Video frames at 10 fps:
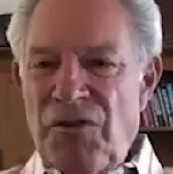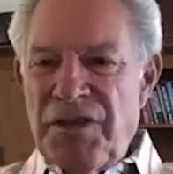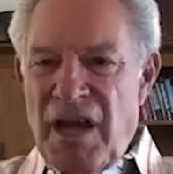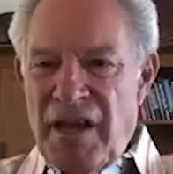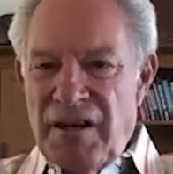
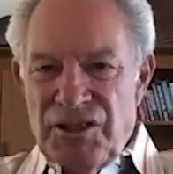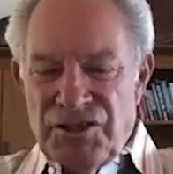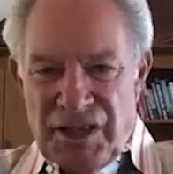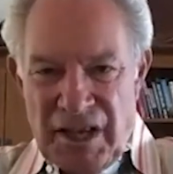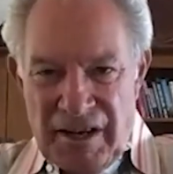All the
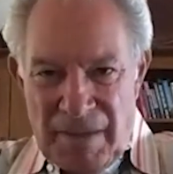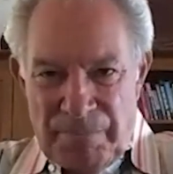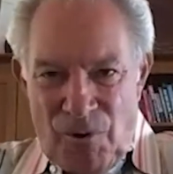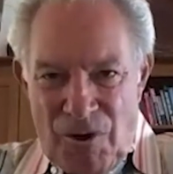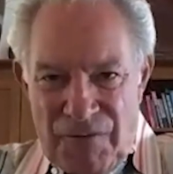energy
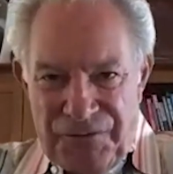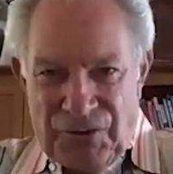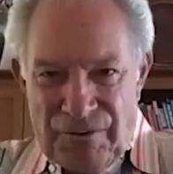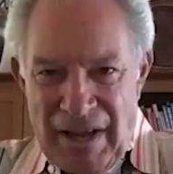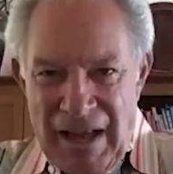getting up
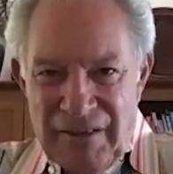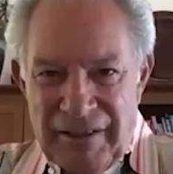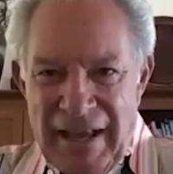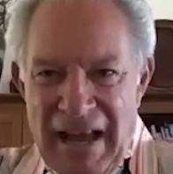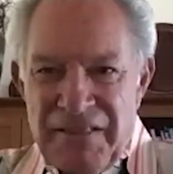off the
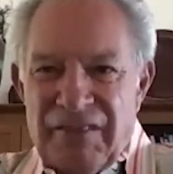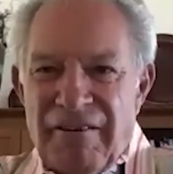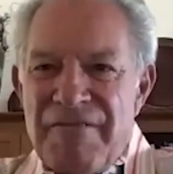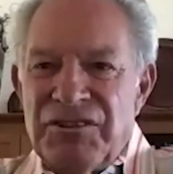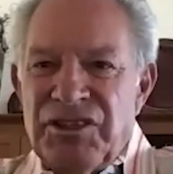ground and
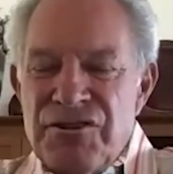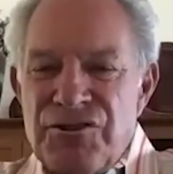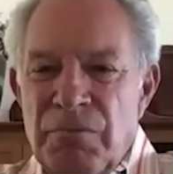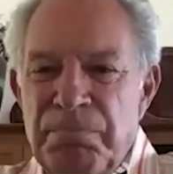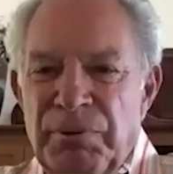out of the
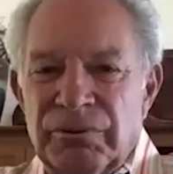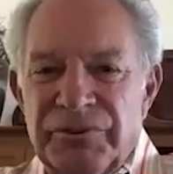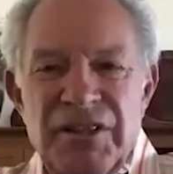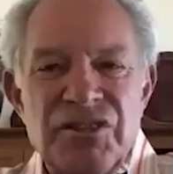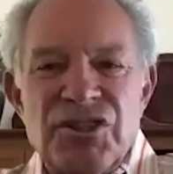
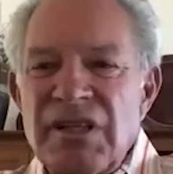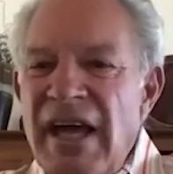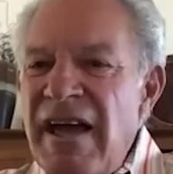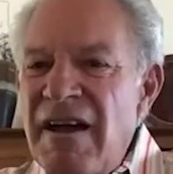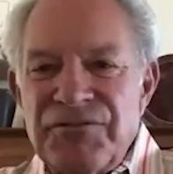gravitational pull. Then
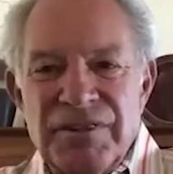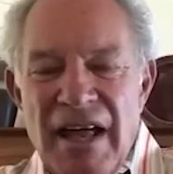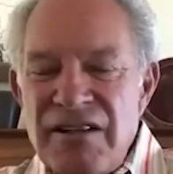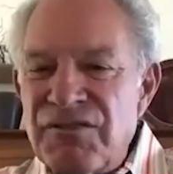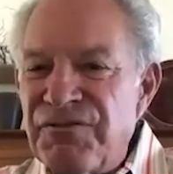it's just
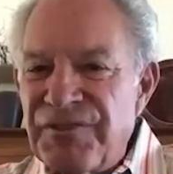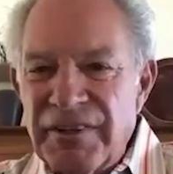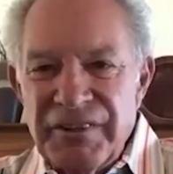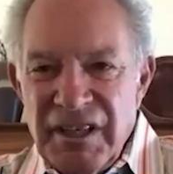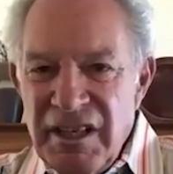after that, it's
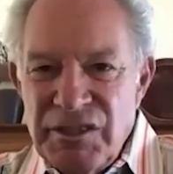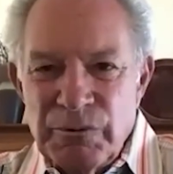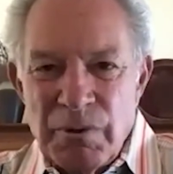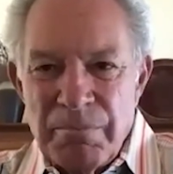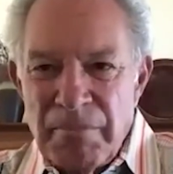very
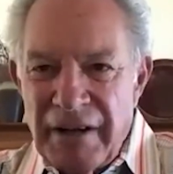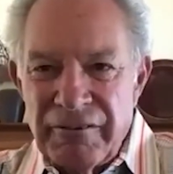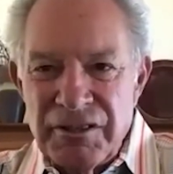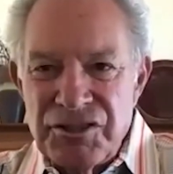easy with minor